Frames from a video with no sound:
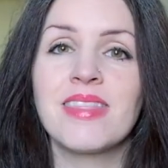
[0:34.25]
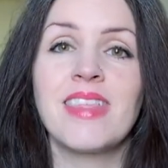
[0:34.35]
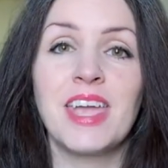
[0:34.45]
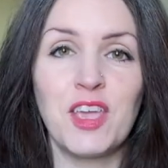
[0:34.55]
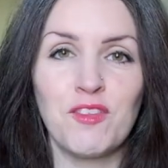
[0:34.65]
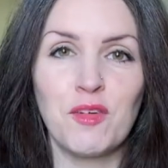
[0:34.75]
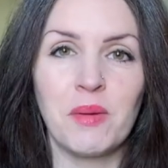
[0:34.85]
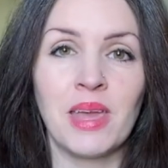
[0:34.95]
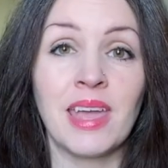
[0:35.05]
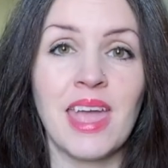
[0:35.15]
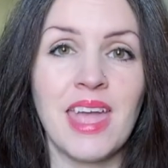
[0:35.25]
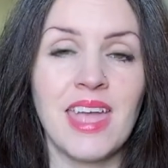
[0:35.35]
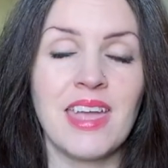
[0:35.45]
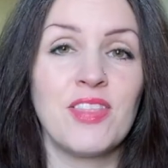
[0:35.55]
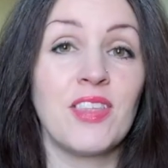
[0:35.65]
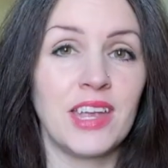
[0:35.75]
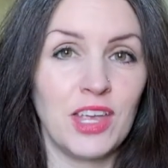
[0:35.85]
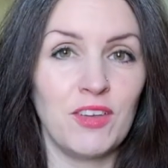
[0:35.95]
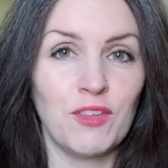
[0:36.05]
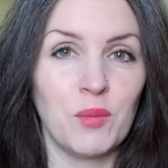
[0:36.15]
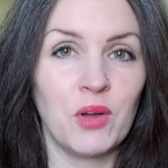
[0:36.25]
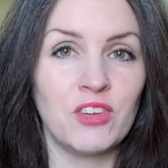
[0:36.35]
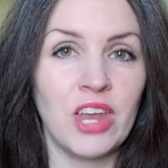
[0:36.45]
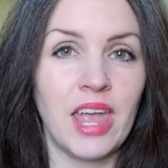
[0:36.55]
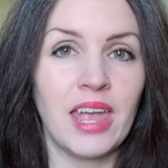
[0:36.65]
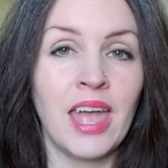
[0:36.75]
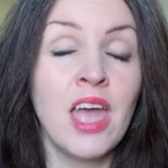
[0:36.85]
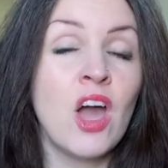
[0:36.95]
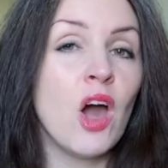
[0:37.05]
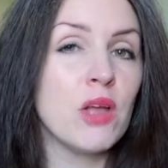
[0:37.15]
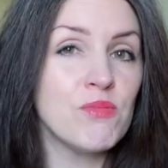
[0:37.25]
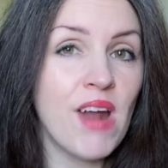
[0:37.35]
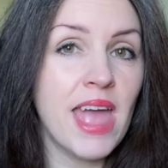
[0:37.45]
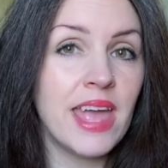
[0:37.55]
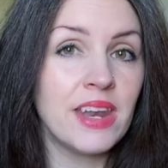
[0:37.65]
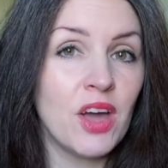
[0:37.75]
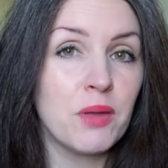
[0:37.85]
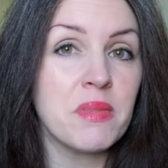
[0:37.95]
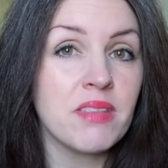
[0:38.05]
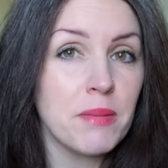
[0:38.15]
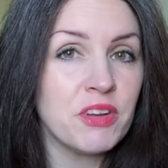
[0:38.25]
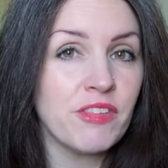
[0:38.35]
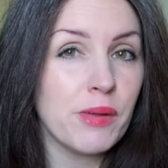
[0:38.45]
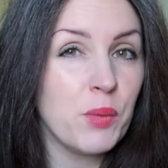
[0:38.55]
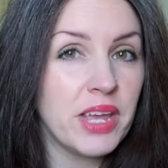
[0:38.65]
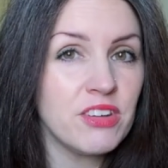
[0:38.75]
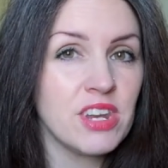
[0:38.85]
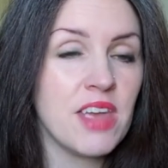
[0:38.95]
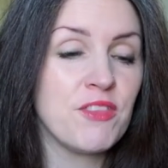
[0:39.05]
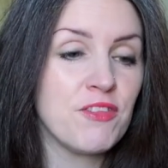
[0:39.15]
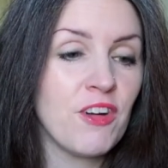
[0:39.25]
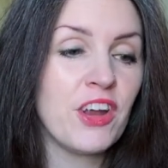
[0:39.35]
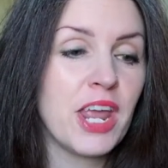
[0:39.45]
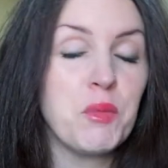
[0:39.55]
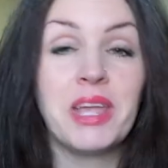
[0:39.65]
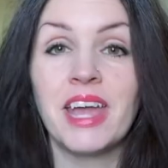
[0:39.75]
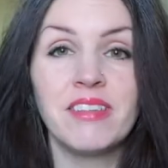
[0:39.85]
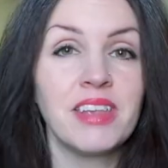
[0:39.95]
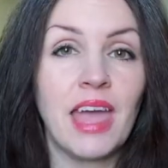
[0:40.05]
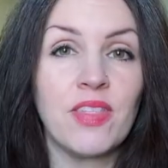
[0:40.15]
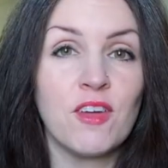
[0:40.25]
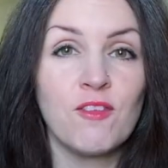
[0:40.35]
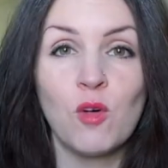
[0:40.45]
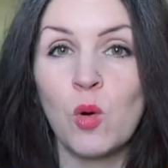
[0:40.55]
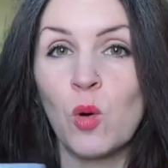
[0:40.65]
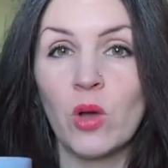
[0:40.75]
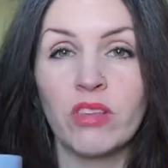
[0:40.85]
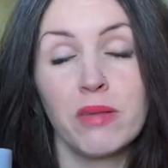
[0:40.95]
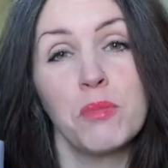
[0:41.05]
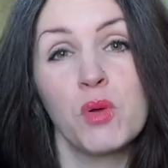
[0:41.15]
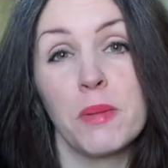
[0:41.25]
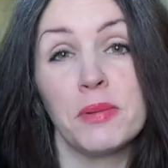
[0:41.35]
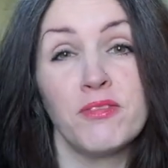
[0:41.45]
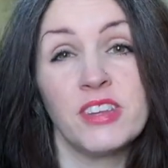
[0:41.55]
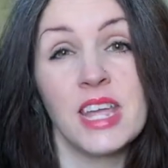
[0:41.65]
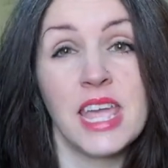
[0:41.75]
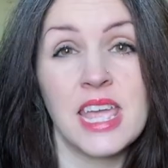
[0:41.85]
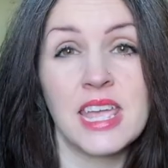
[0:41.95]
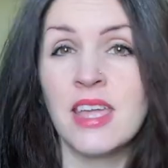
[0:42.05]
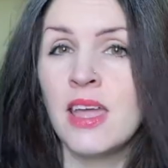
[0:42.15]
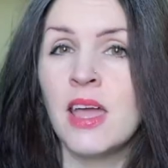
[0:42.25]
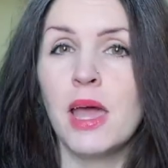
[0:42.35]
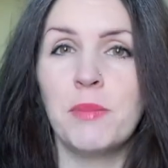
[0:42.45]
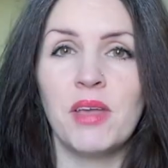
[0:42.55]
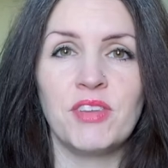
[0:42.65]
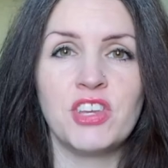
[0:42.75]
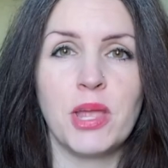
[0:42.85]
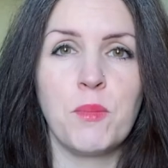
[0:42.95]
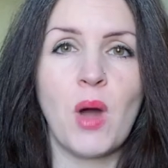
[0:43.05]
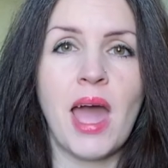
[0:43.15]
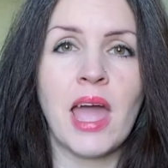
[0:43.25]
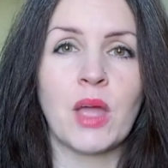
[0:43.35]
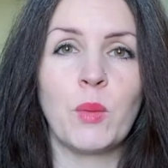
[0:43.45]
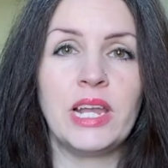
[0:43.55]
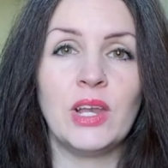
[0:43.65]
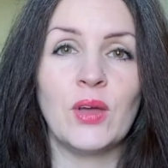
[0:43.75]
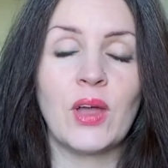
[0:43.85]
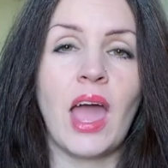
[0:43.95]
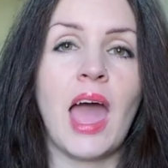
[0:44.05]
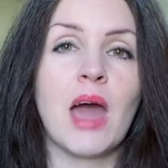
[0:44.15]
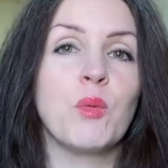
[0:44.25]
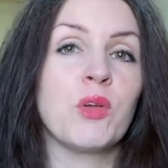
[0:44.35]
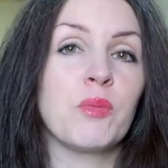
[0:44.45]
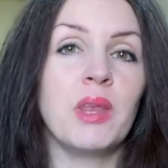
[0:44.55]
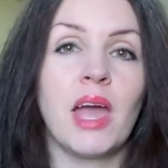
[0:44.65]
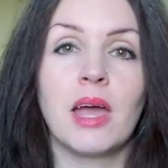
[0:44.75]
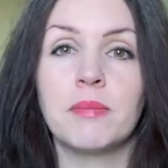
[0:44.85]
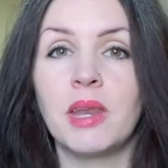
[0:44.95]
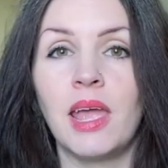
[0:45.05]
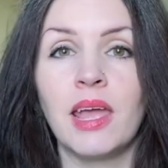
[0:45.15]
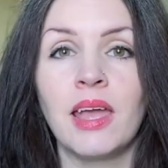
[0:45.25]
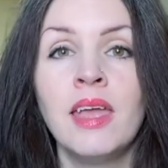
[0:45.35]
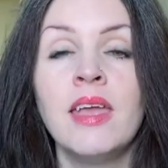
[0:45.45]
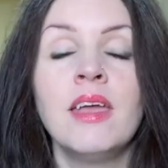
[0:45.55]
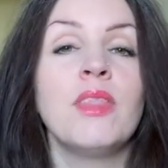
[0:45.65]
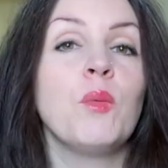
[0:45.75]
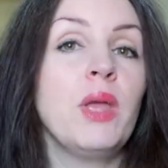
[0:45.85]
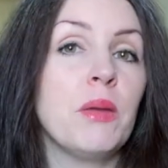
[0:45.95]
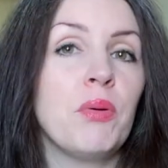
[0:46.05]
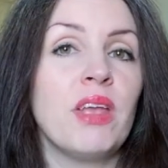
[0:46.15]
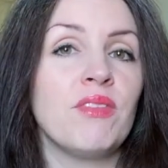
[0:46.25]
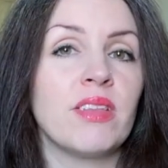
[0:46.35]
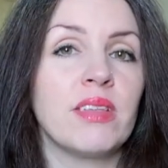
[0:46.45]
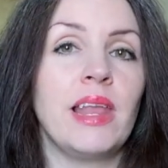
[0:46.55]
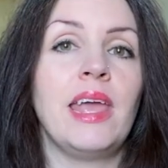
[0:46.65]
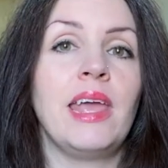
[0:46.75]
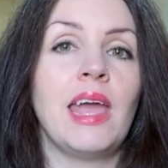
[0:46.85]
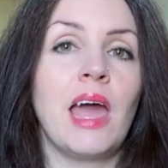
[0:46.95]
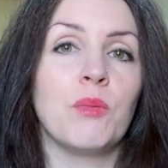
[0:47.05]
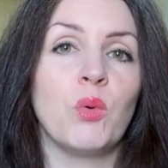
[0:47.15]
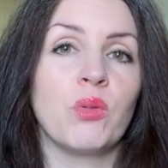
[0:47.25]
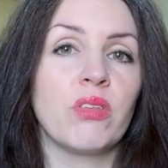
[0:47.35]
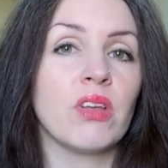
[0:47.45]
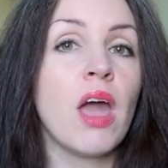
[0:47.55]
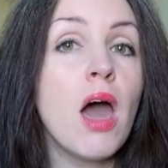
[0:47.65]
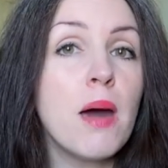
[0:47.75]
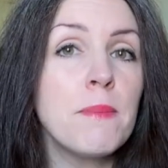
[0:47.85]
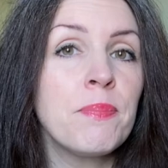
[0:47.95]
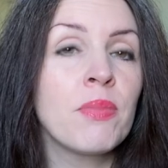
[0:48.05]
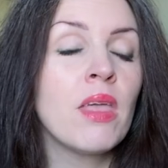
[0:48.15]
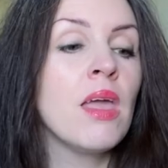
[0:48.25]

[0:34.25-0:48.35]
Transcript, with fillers: Thank you for being here. Thank you for watching. I'm Wren, I'm the Cemetery Witch, and every Friday we get together for a simple cup of tea, a bit of a chinwag. We look at what's been happening the week previously and what's to come.